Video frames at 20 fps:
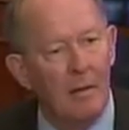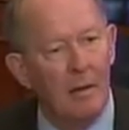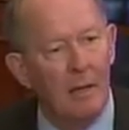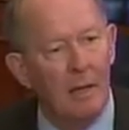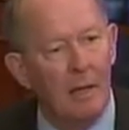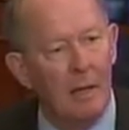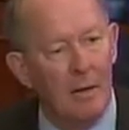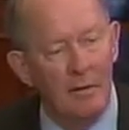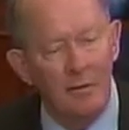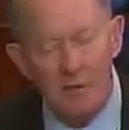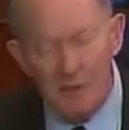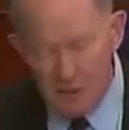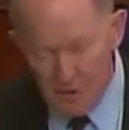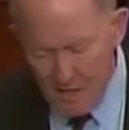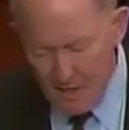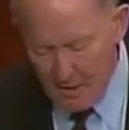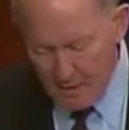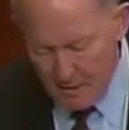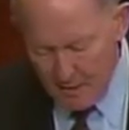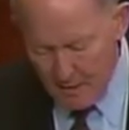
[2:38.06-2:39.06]
here in the
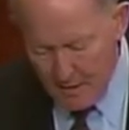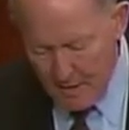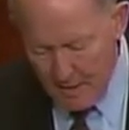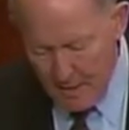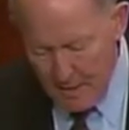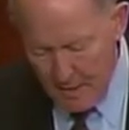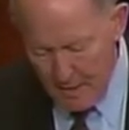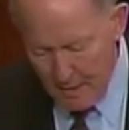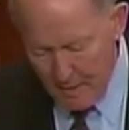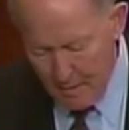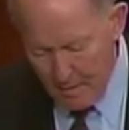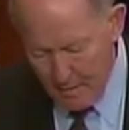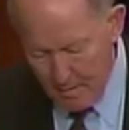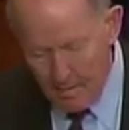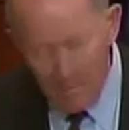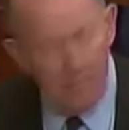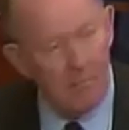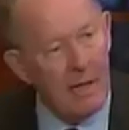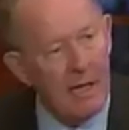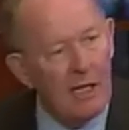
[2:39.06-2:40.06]
Senate today,
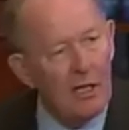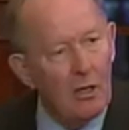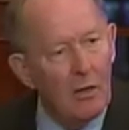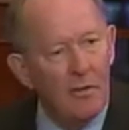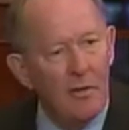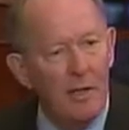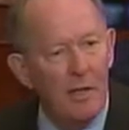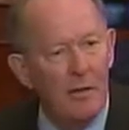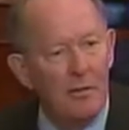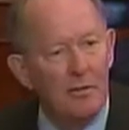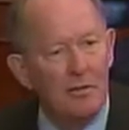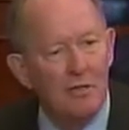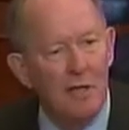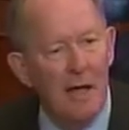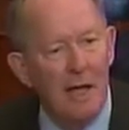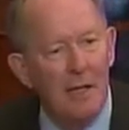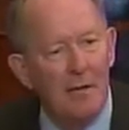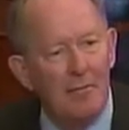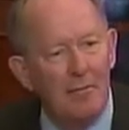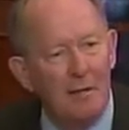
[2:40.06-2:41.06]
many on the other
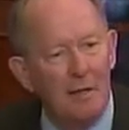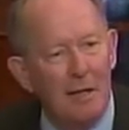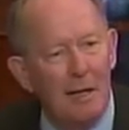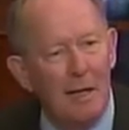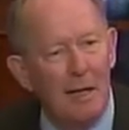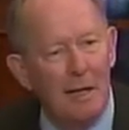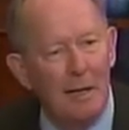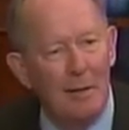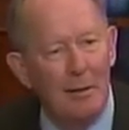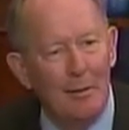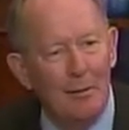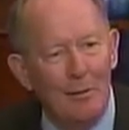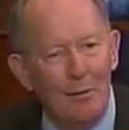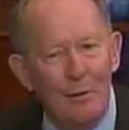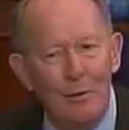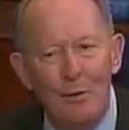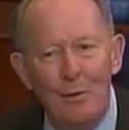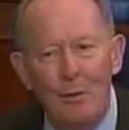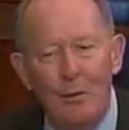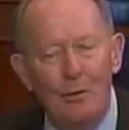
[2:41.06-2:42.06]
side of the aisle
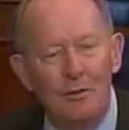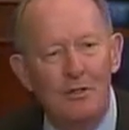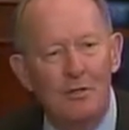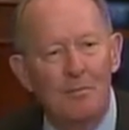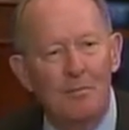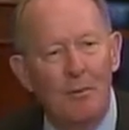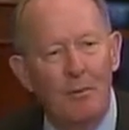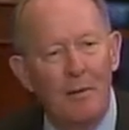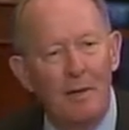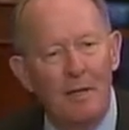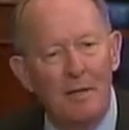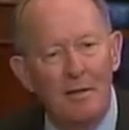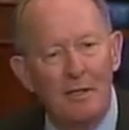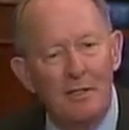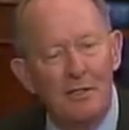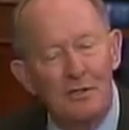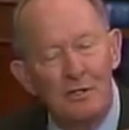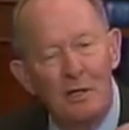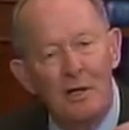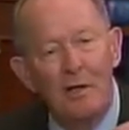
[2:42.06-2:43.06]
who are supporting
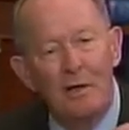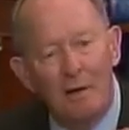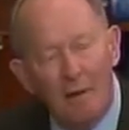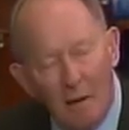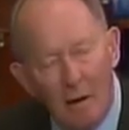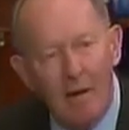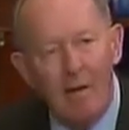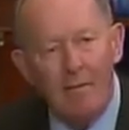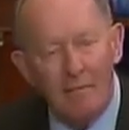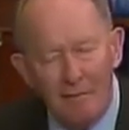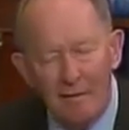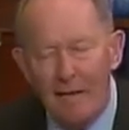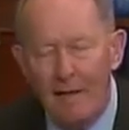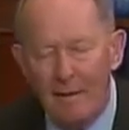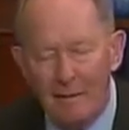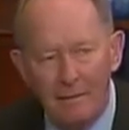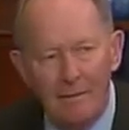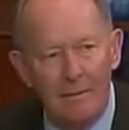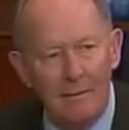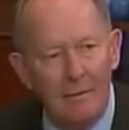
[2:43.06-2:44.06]
this
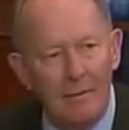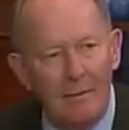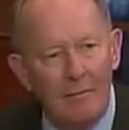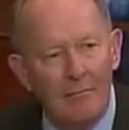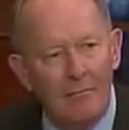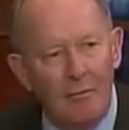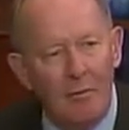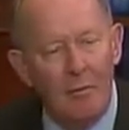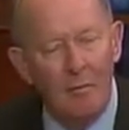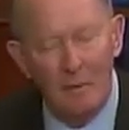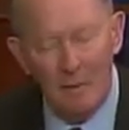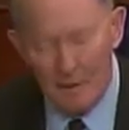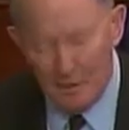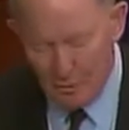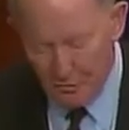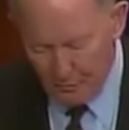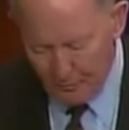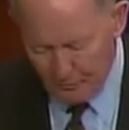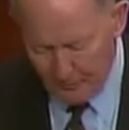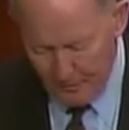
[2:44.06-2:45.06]
carve-out for
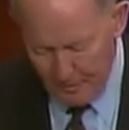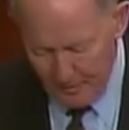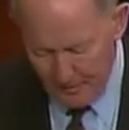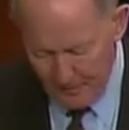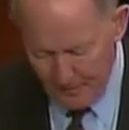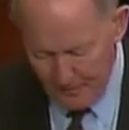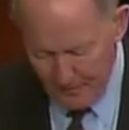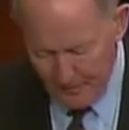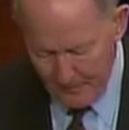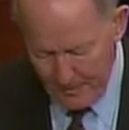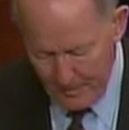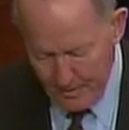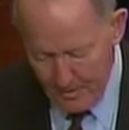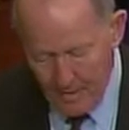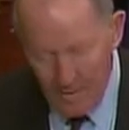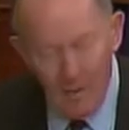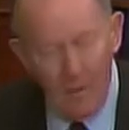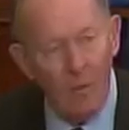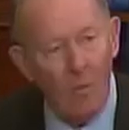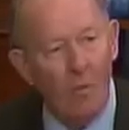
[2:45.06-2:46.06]
religious freedom.
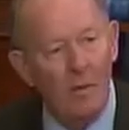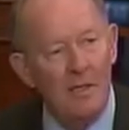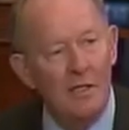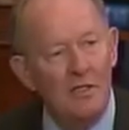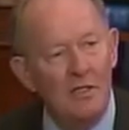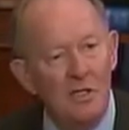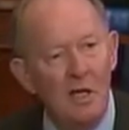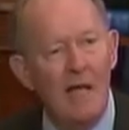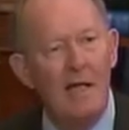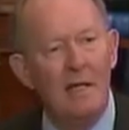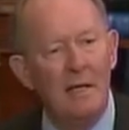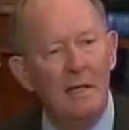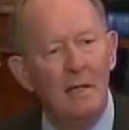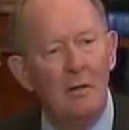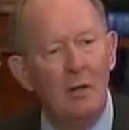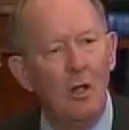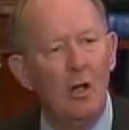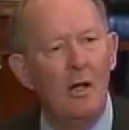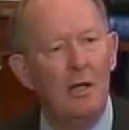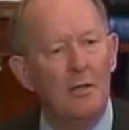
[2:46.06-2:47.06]
When he signed the
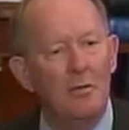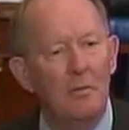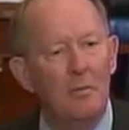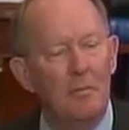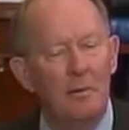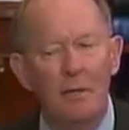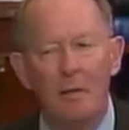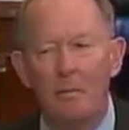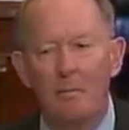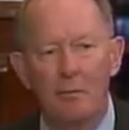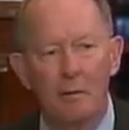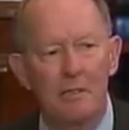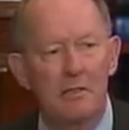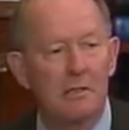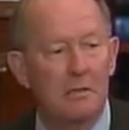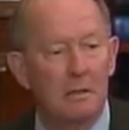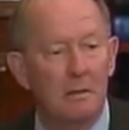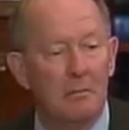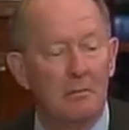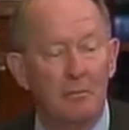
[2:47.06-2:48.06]
law into bill,
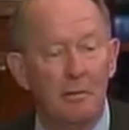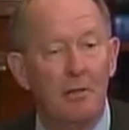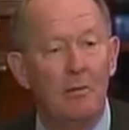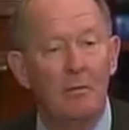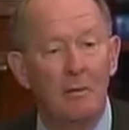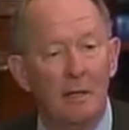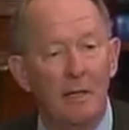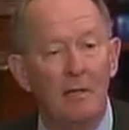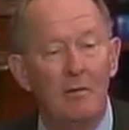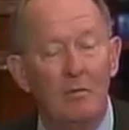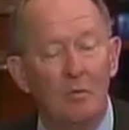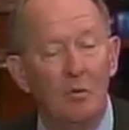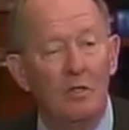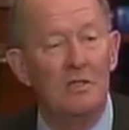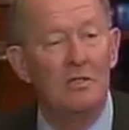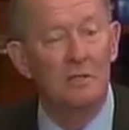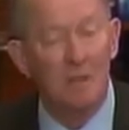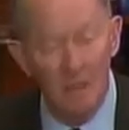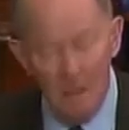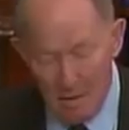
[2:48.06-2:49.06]
President Bill Clinton
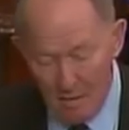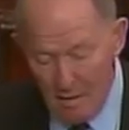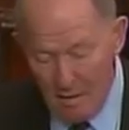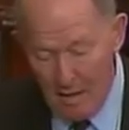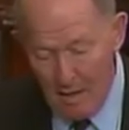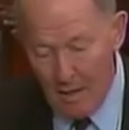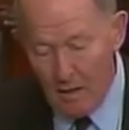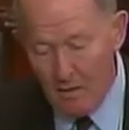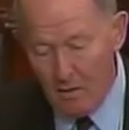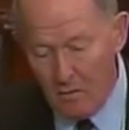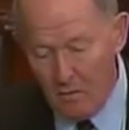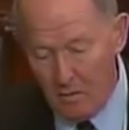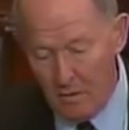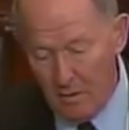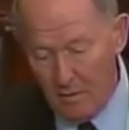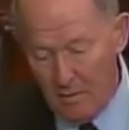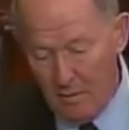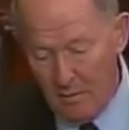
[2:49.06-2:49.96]
was eloquent.